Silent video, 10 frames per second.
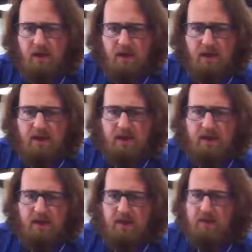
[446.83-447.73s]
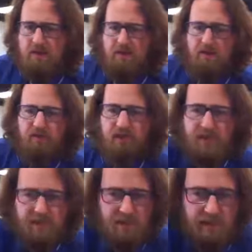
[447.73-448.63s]
All right, so we've already
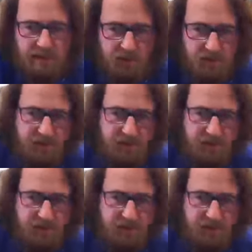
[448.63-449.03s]
talked a little